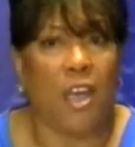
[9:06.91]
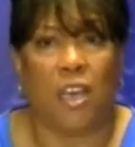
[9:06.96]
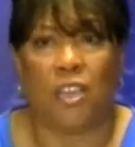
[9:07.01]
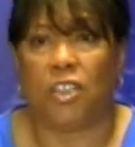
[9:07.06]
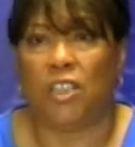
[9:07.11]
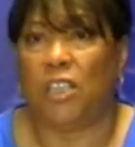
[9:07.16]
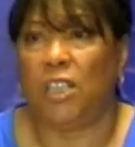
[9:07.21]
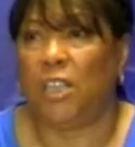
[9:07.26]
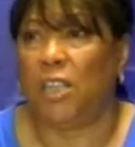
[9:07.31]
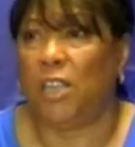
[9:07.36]

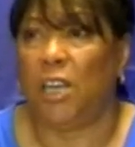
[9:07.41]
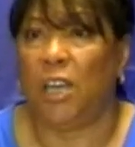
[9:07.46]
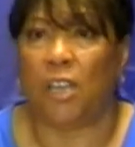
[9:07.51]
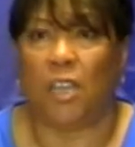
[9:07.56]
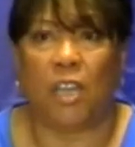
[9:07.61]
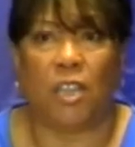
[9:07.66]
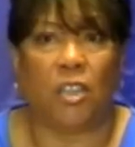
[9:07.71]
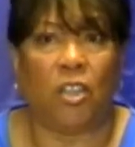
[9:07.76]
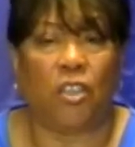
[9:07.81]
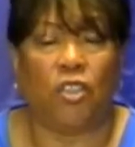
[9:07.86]
She,
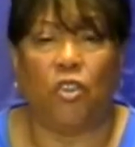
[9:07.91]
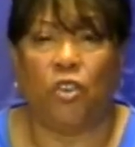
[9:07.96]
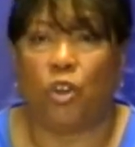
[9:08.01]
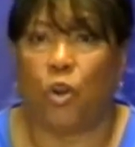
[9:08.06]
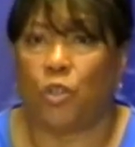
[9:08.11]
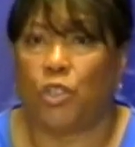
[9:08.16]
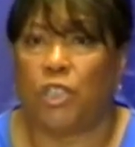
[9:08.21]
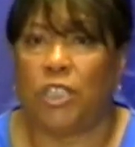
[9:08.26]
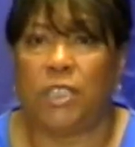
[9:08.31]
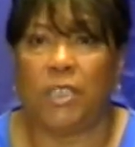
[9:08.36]
you know,
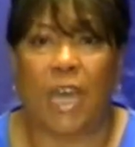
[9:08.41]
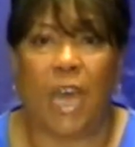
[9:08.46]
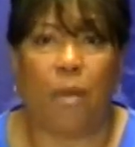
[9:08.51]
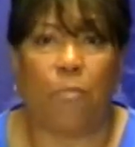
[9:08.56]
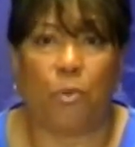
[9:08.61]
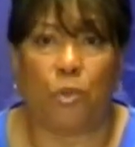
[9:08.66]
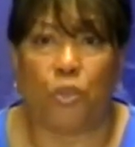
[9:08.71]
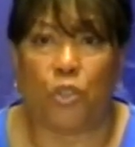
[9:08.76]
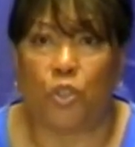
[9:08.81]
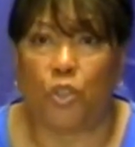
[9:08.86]
she's
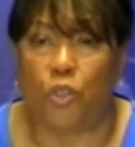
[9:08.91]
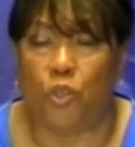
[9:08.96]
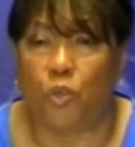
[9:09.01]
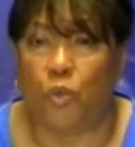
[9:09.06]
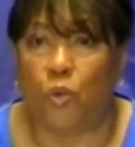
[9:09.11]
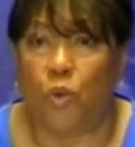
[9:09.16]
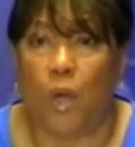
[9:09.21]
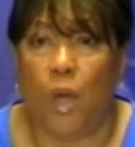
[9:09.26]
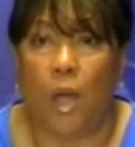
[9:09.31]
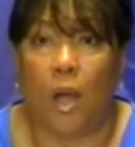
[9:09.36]
able to
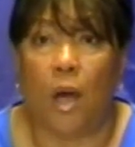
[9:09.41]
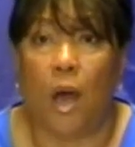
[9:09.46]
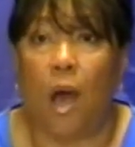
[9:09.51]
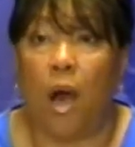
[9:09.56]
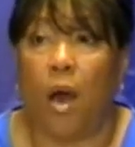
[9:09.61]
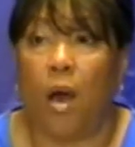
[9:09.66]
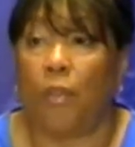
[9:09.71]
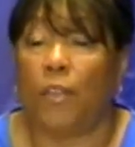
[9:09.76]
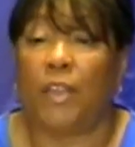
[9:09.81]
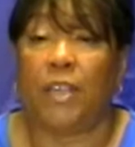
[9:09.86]
do
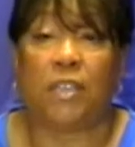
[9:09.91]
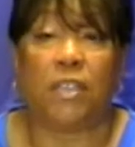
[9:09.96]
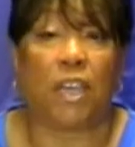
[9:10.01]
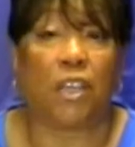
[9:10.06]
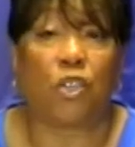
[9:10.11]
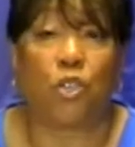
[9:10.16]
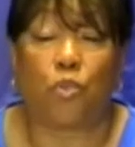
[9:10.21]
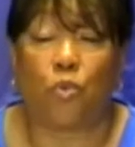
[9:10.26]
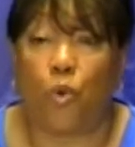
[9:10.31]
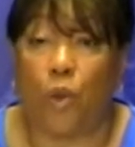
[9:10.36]
all these
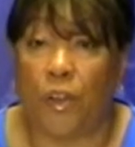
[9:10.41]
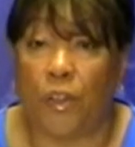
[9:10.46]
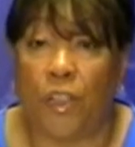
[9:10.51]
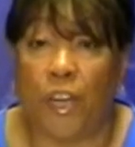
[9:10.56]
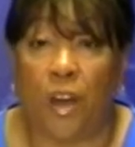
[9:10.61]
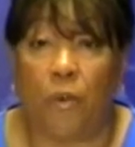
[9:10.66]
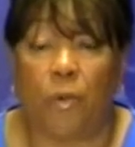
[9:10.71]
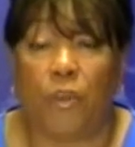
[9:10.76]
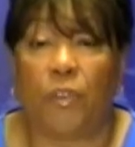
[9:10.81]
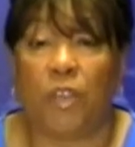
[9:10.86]

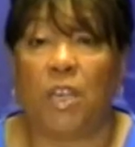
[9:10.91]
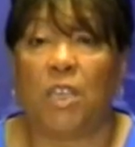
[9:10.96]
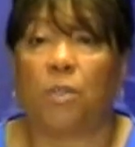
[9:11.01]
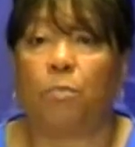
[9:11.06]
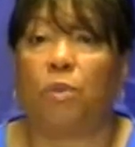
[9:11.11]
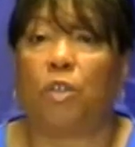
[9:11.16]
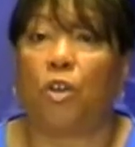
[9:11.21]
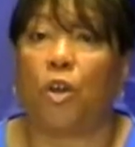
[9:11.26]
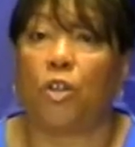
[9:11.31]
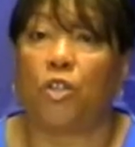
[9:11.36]
extraordinary things
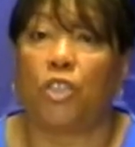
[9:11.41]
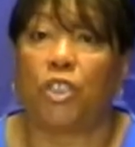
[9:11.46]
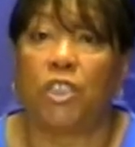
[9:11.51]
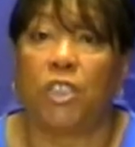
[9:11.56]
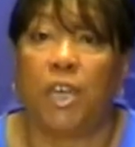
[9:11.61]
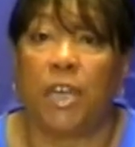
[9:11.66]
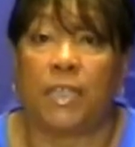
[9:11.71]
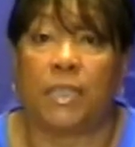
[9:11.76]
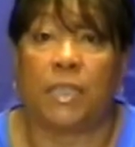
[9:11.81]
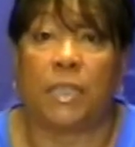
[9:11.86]
because
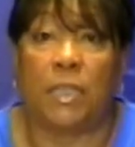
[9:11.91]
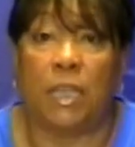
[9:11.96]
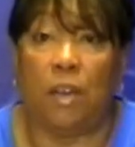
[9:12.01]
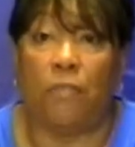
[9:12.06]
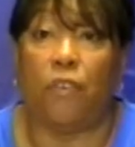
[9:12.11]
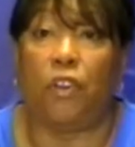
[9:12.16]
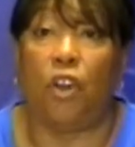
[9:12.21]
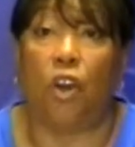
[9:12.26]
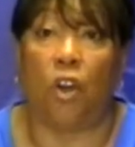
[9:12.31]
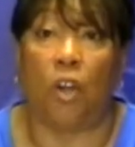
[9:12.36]
she has
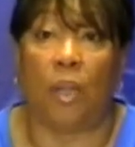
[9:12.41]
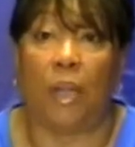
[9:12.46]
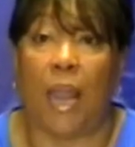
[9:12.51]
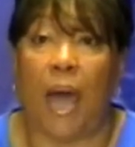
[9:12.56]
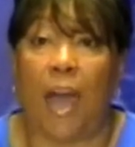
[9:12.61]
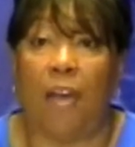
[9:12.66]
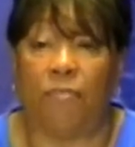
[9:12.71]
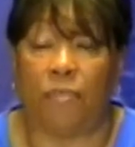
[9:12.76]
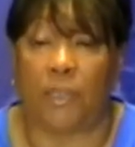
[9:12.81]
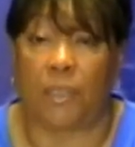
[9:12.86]
given her
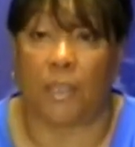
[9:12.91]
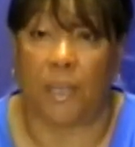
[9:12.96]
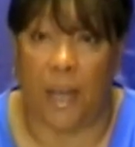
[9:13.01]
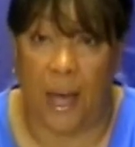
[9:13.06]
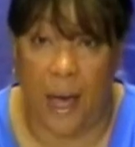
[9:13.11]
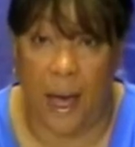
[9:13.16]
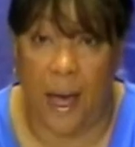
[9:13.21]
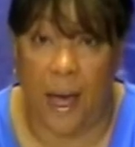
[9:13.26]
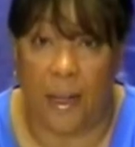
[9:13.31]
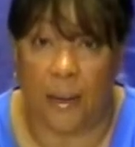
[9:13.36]
life to
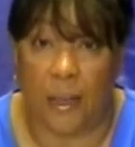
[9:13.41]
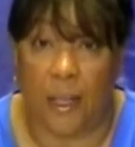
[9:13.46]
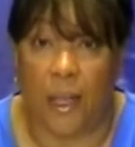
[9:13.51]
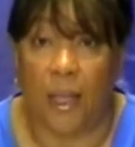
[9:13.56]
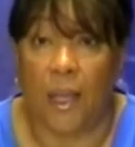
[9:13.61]
God.